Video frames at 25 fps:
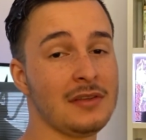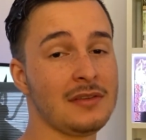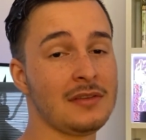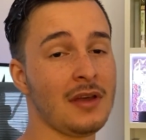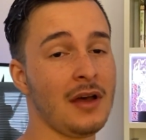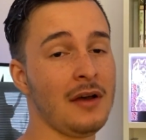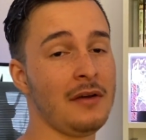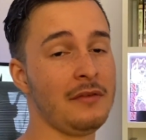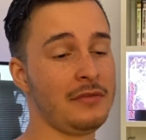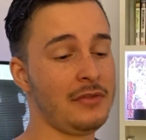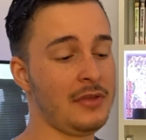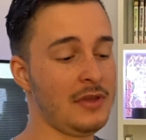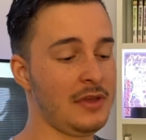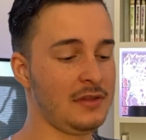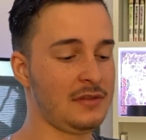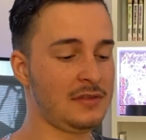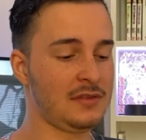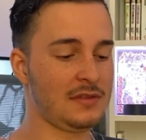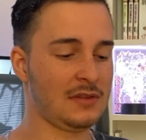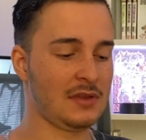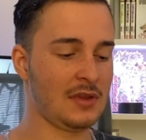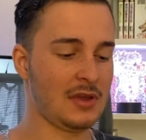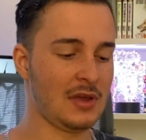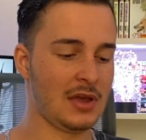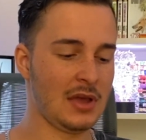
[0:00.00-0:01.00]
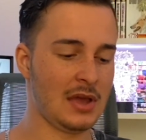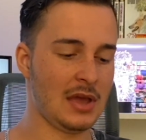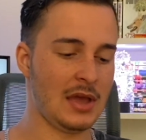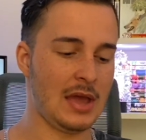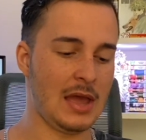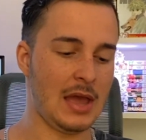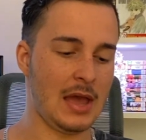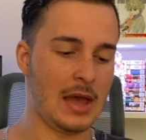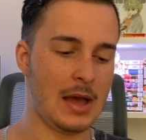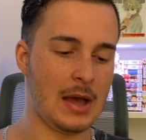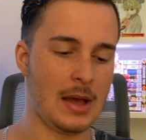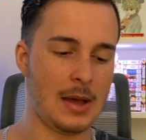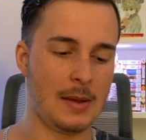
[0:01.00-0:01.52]
of this,
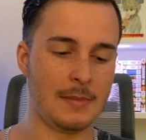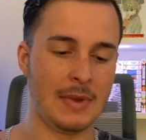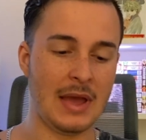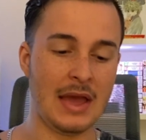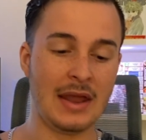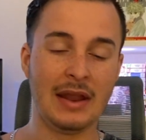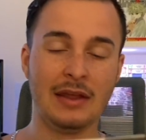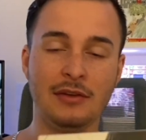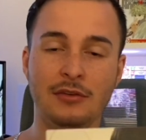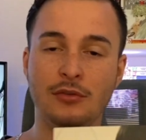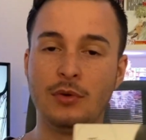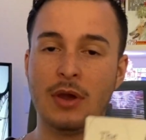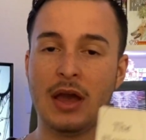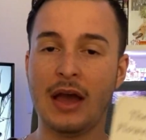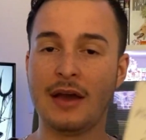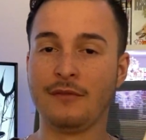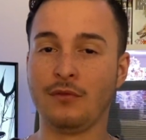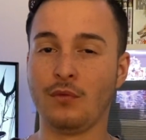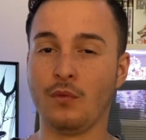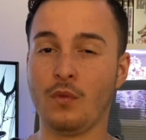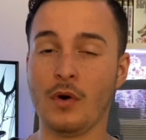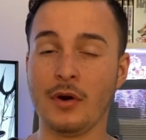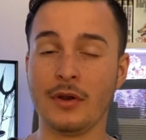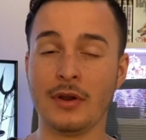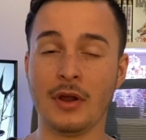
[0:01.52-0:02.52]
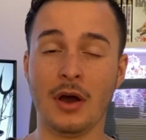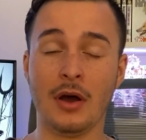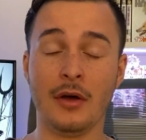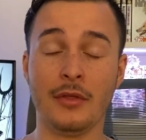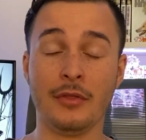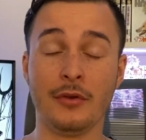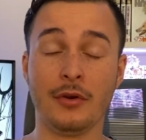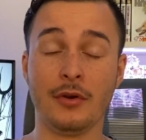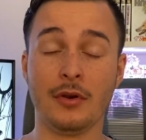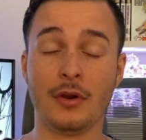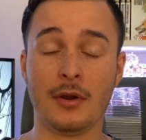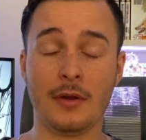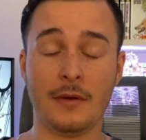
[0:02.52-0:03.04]
and I do have one
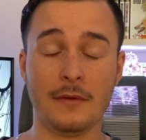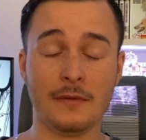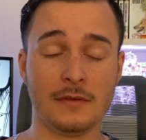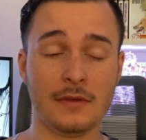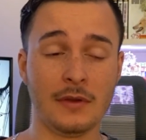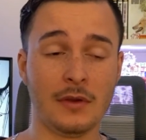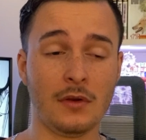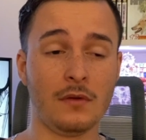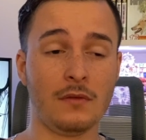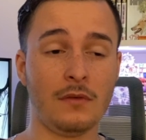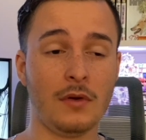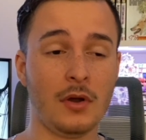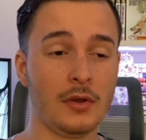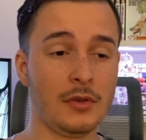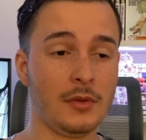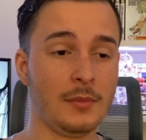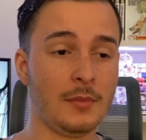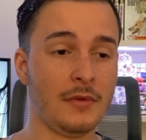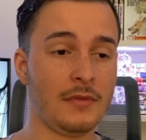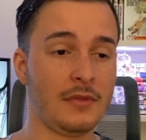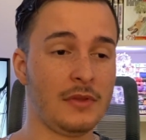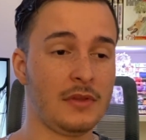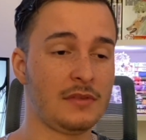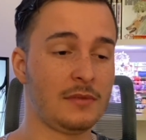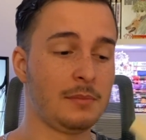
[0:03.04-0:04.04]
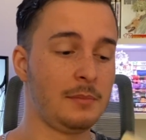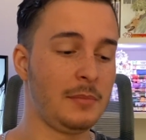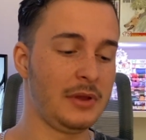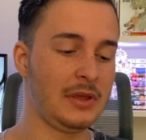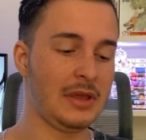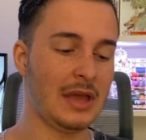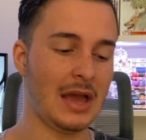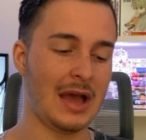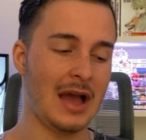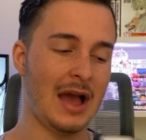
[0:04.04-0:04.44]
other single volume of this, but yeah,